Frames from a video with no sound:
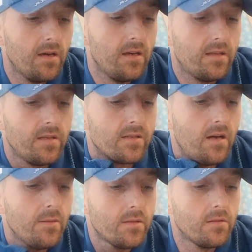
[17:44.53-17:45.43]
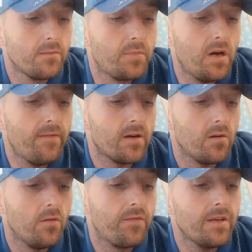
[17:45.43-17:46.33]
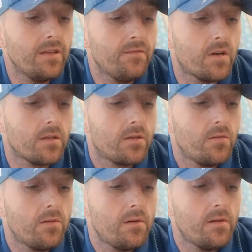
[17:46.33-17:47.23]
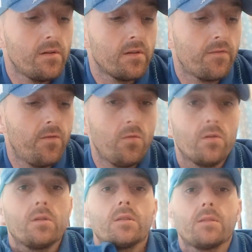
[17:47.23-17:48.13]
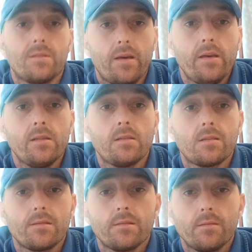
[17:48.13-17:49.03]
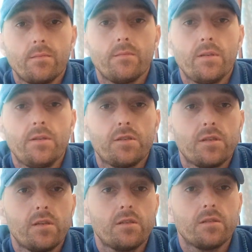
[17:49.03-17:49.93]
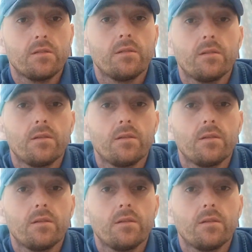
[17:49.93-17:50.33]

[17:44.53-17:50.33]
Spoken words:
It is absolute power of inward turning force, hence initiation,